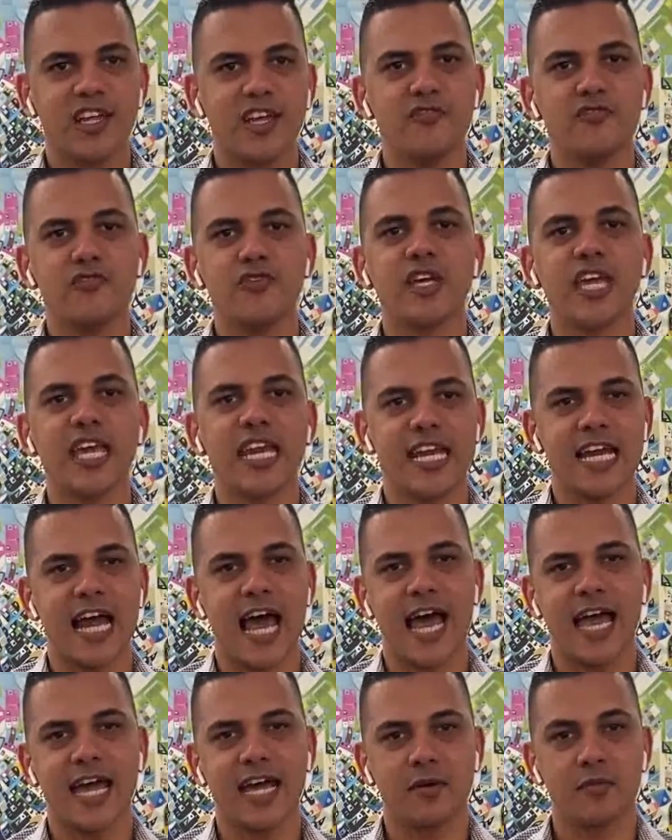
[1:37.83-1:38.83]
if you're getting
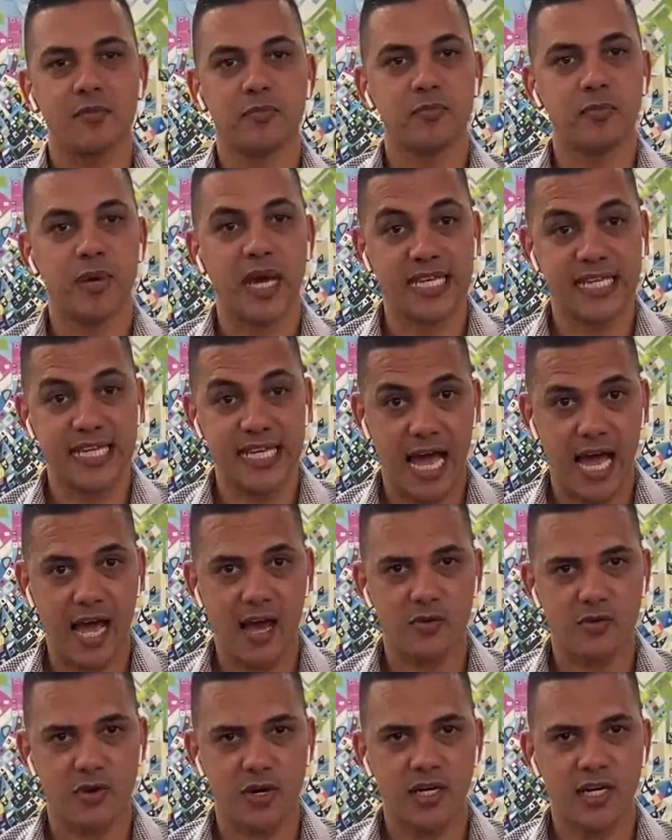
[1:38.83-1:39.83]
hired by the
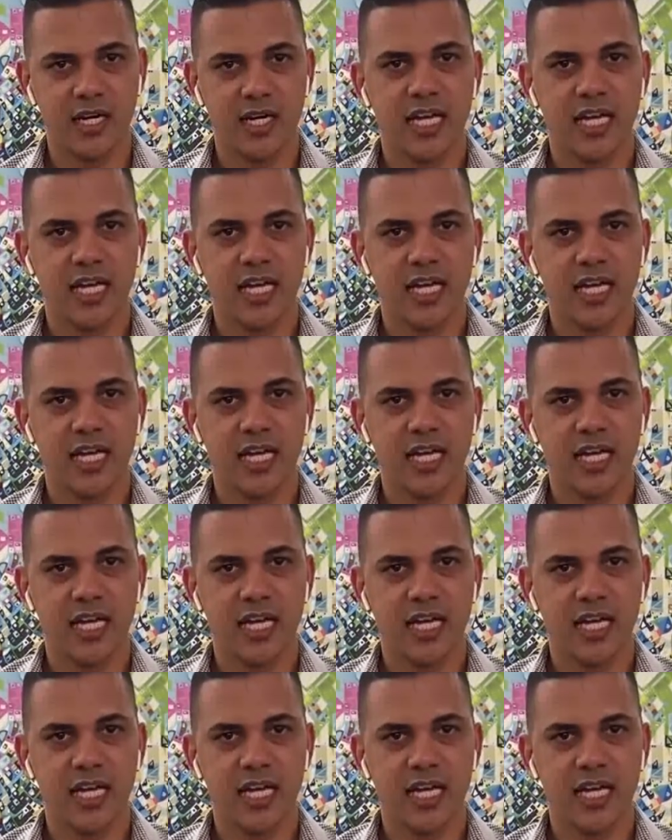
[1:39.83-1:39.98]
hour.